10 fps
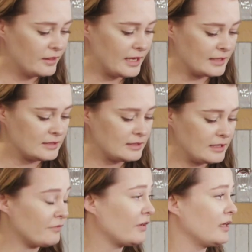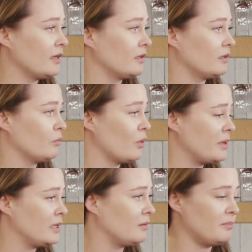that every
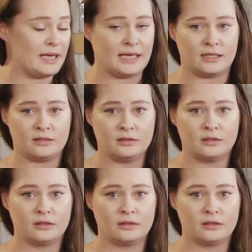woman, man,